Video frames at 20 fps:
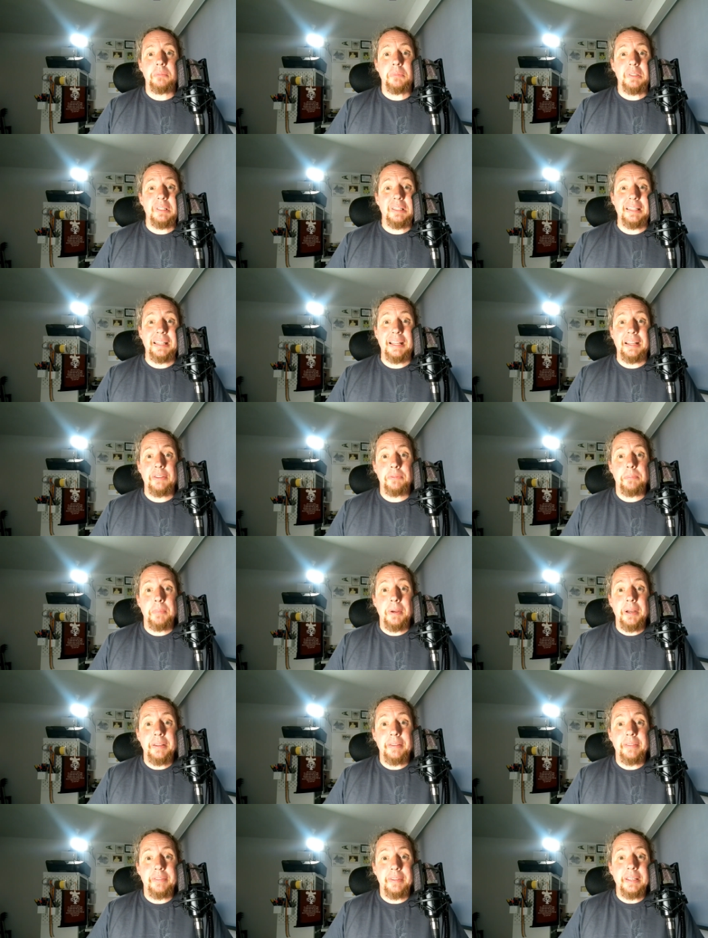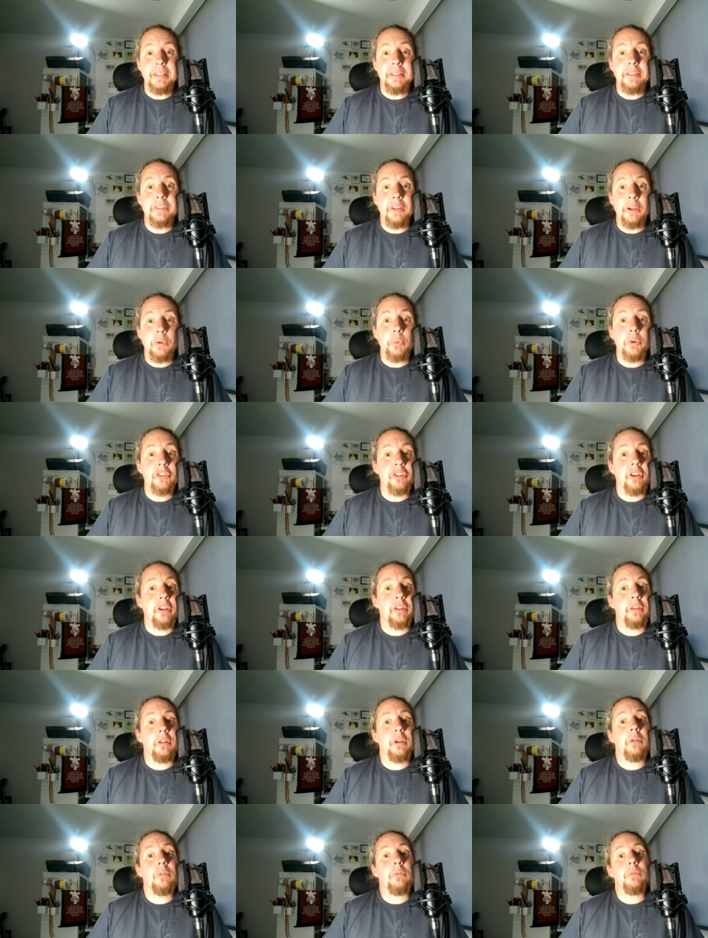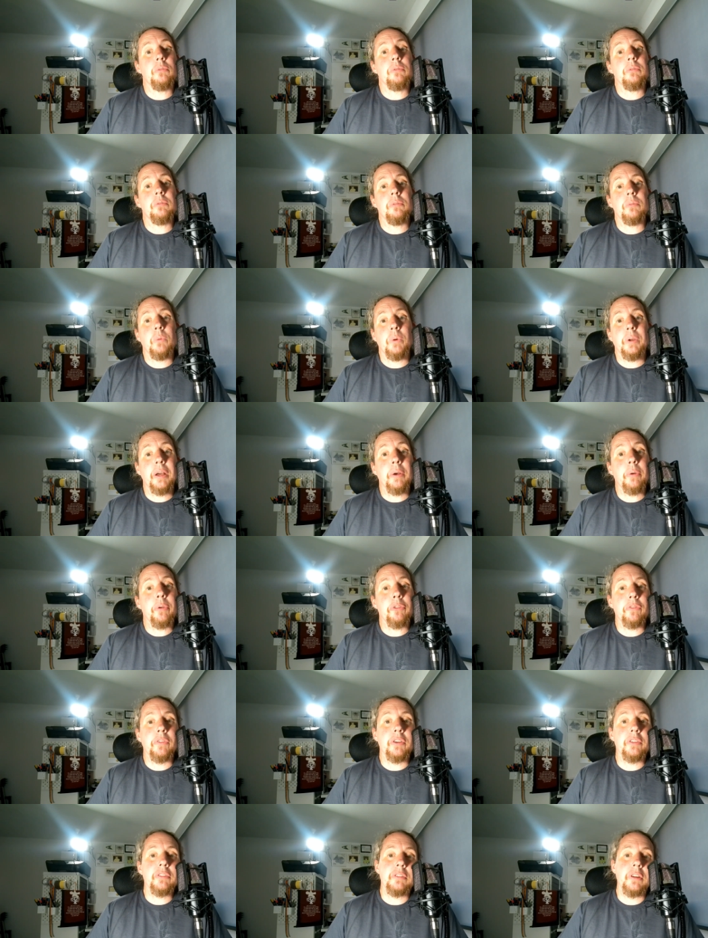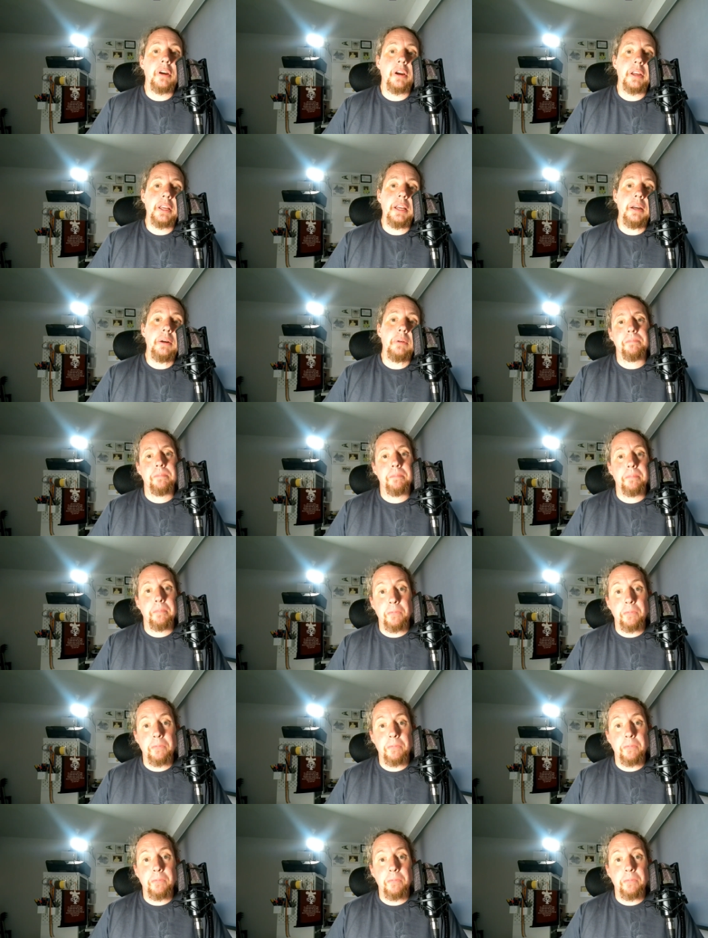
that's my things I wish I'd known when I was first starting out.